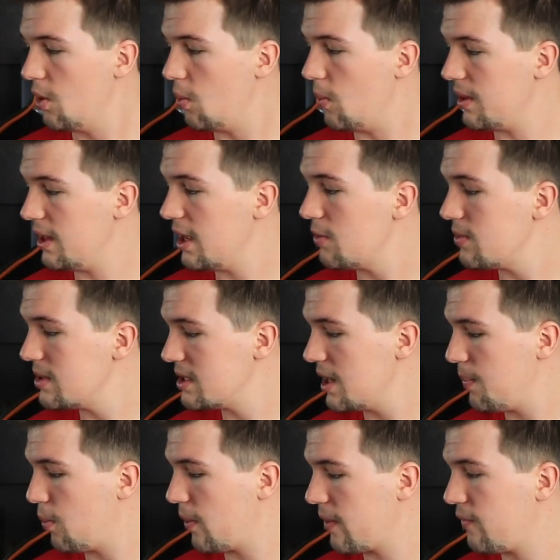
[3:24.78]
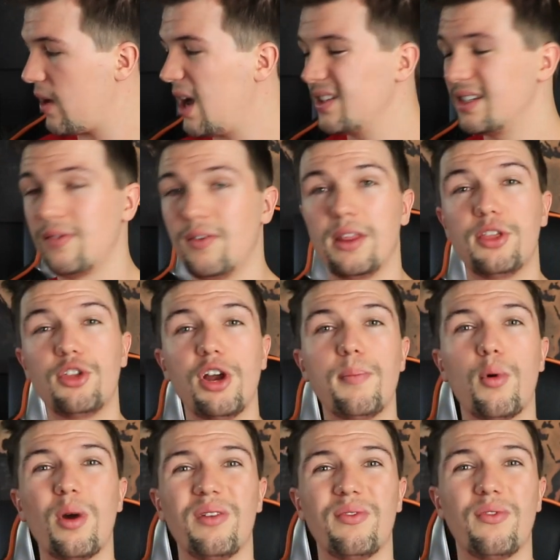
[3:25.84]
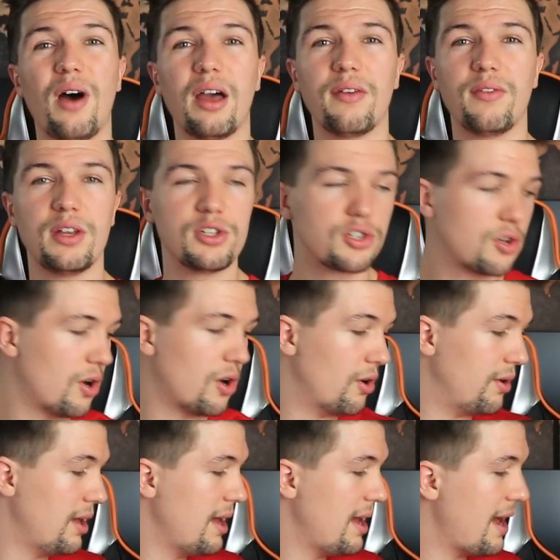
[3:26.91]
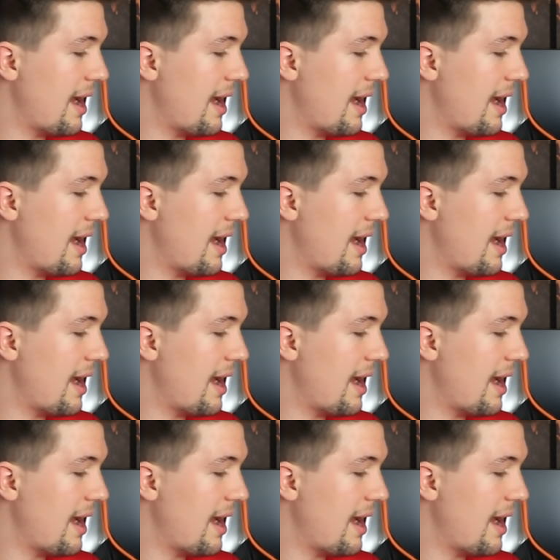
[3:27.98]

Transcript: where the Eris 3.5s have a 3.5-inch cone